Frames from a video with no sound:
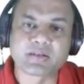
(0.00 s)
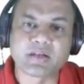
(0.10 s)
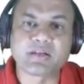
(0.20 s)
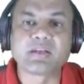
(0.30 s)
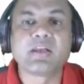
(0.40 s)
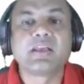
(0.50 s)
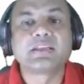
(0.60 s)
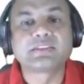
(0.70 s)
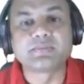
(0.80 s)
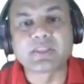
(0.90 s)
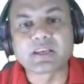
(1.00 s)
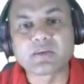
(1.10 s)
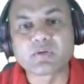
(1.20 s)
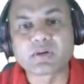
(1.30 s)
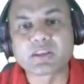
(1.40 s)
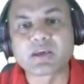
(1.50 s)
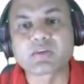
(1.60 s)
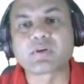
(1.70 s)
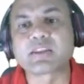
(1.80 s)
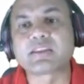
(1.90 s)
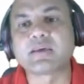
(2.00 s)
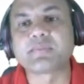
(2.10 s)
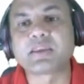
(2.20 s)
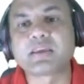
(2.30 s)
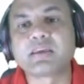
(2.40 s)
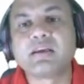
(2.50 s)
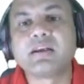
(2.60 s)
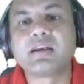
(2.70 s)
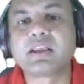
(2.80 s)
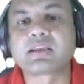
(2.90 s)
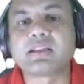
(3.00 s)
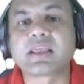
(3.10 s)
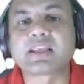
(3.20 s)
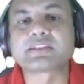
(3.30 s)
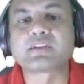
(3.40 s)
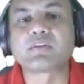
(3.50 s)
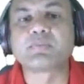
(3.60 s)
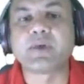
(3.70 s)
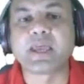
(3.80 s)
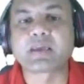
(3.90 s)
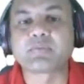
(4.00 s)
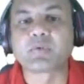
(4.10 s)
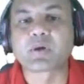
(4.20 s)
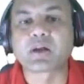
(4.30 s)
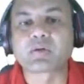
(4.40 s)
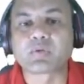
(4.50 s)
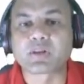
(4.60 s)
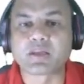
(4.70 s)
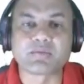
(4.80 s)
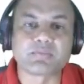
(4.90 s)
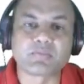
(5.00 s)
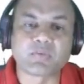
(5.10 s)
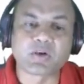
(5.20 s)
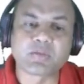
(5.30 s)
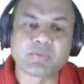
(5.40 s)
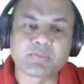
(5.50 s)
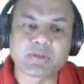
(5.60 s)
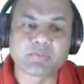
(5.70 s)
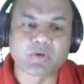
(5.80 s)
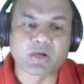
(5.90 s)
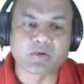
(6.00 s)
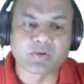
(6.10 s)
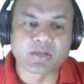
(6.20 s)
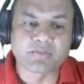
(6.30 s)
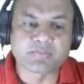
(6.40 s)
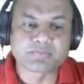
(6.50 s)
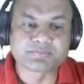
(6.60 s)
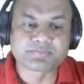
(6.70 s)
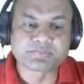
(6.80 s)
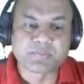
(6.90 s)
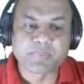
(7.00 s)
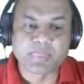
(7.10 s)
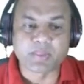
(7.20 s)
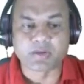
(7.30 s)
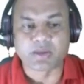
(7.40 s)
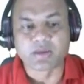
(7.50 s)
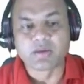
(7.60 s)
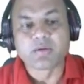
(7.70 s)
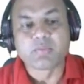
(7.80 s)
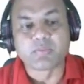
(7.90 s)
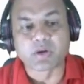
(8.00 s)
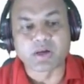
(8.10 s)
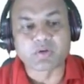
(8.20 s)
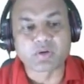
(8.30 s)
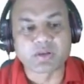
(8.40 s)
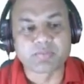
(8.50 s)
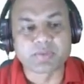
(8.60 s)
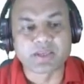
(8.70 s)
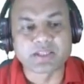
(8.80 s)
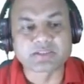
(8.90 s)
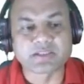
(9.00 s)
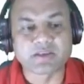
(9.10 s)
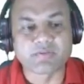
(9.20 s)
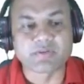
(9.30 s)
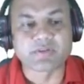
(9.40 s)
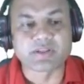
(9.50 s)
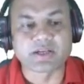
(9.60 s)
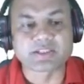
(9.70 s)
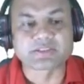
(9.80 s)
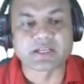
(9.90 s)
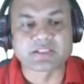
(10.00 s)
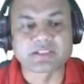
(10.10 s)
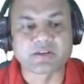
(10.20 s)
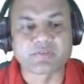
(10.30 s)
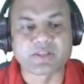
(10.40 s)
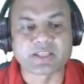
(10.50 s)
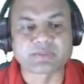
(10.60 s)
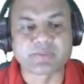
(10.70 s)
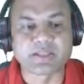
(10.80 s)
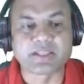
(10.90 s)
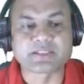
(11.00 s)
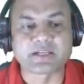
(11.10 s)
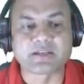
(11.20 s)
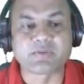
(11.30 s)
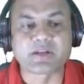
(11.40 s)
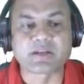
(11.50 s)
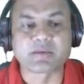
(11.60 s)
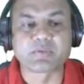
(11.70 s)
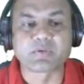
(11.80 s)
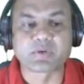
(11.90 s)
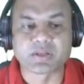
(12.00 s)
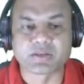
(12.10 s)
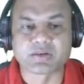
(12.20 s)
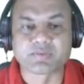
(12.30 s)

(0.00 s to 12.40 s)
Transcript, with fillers: right? Similarly over here, what is happening? Declaration of bank moratorium. What do you mean by moratorium? Okay, moratorium means, everyone understands here, we will explain each and every term over here.